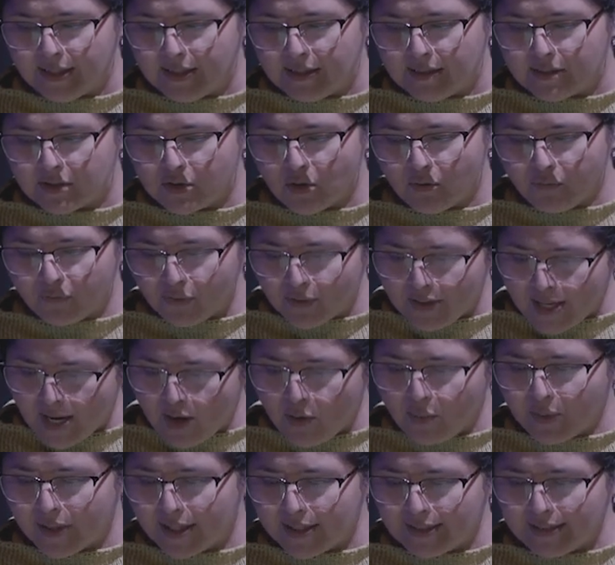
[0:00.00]
So for
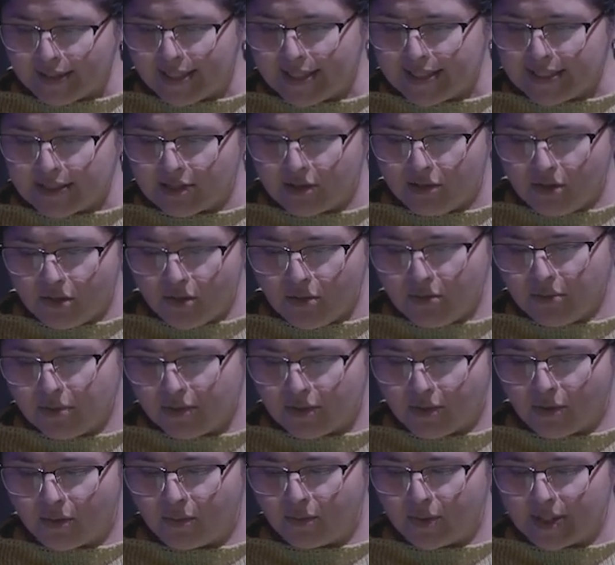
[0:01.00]
now, what I'd like to note,
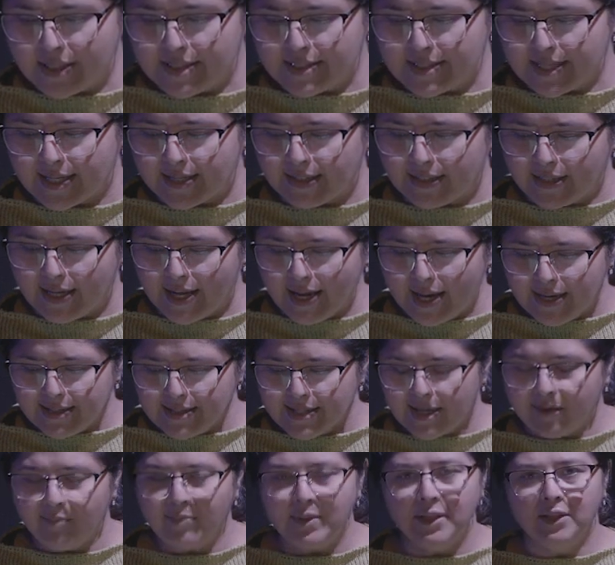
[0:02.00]
though, is that as
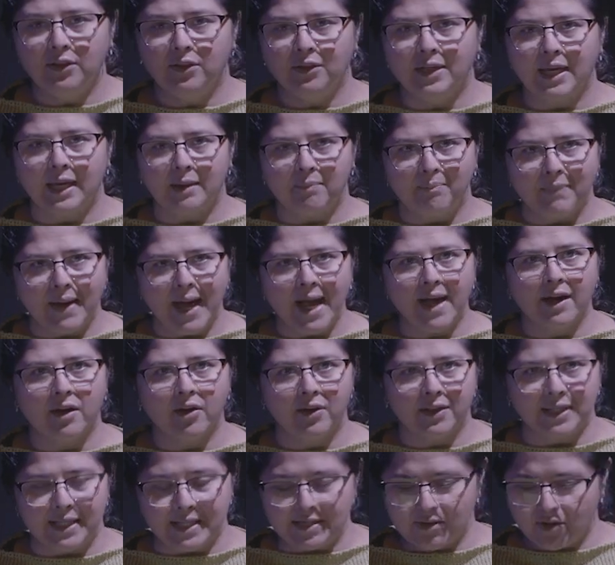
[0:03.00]
I've been looking back
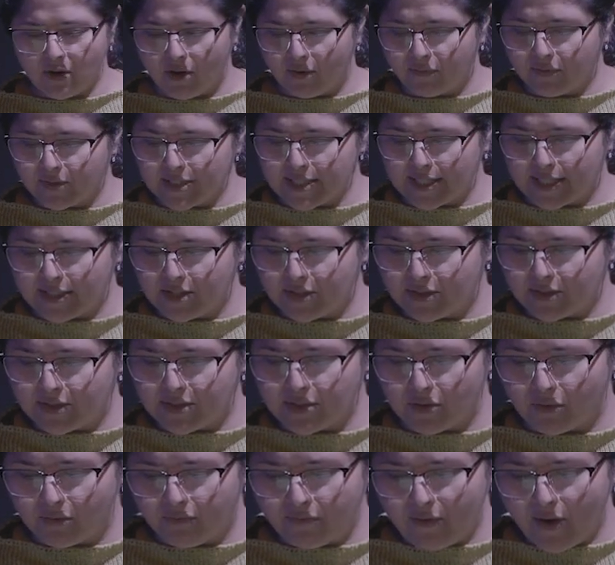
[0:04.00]
on these conversations
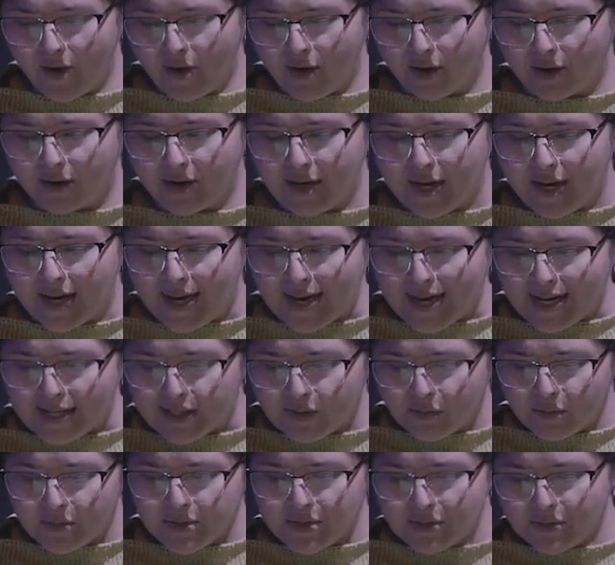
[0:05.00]
so far, I
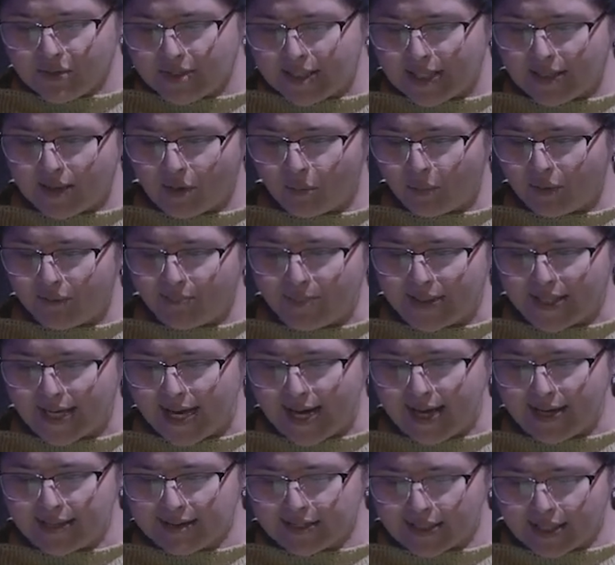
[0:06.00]
also see that we've been
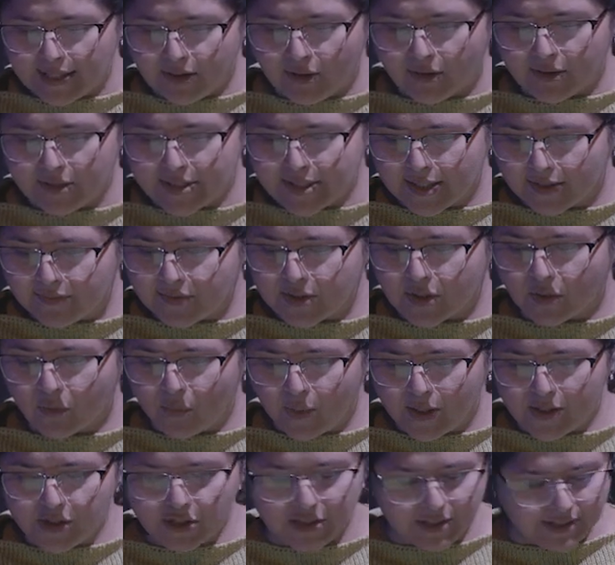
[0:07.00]
asking ourselves a
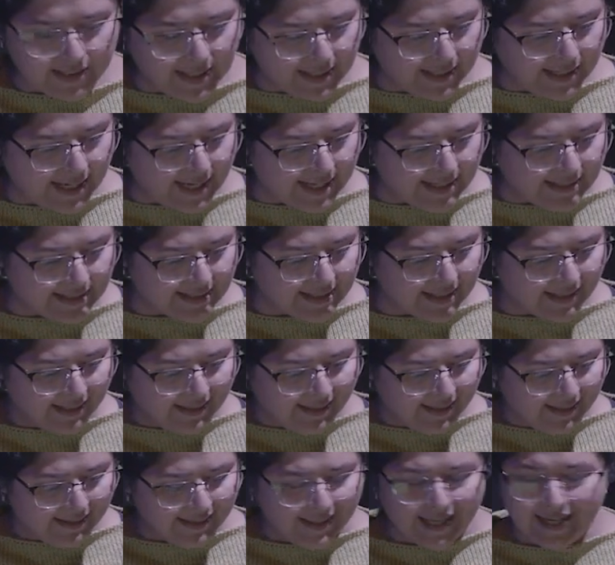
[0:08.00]
question
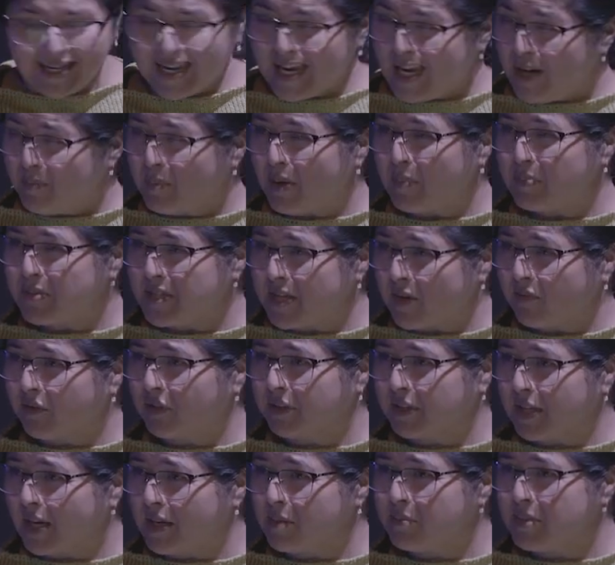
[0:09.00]
that came up several
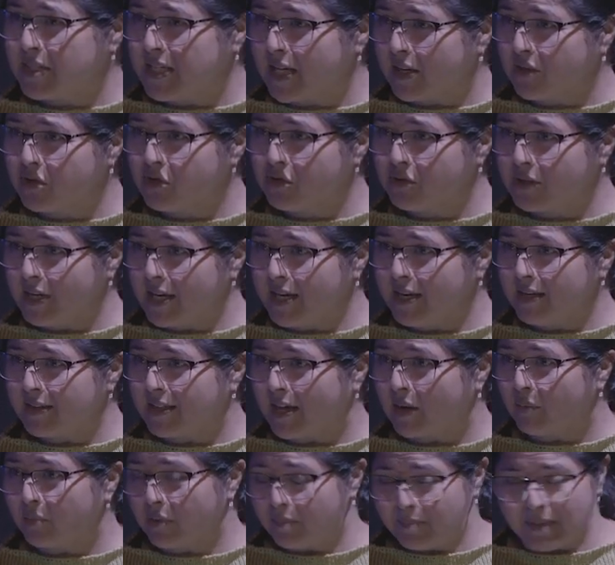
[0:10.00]
times yesterday and
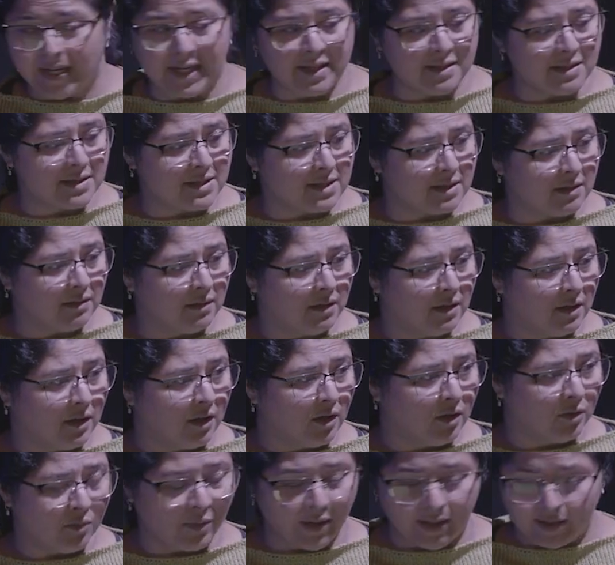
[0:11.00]
that remains
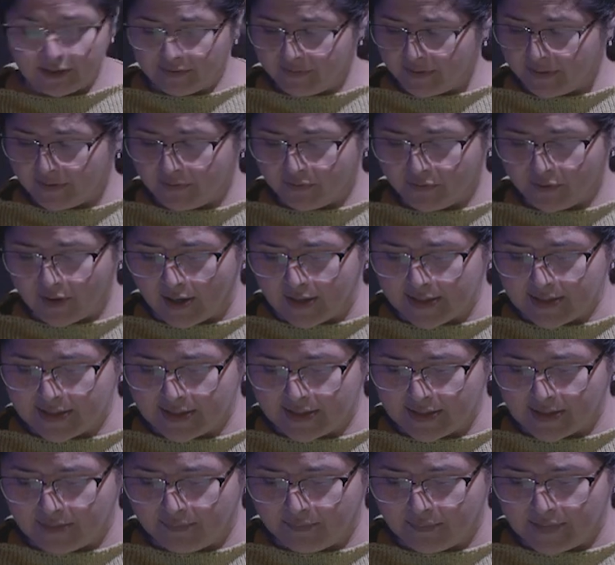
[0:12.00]
relevant for
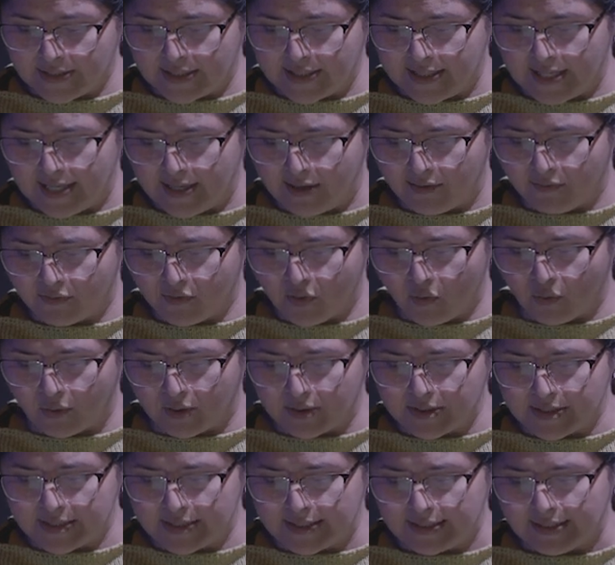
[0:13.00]
us today, of
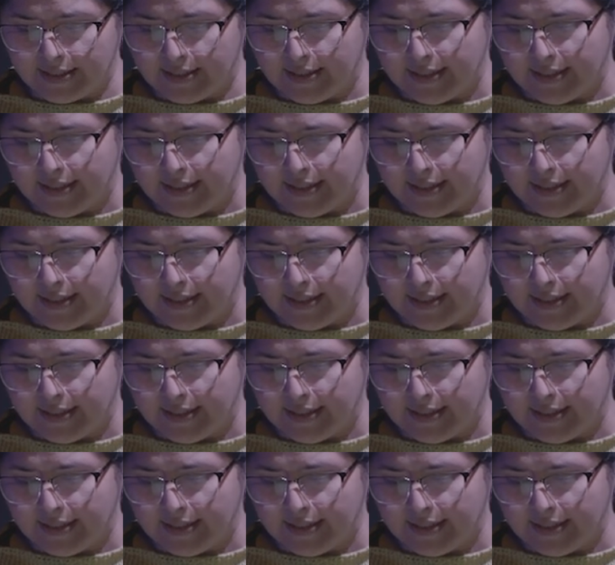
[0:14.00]
course.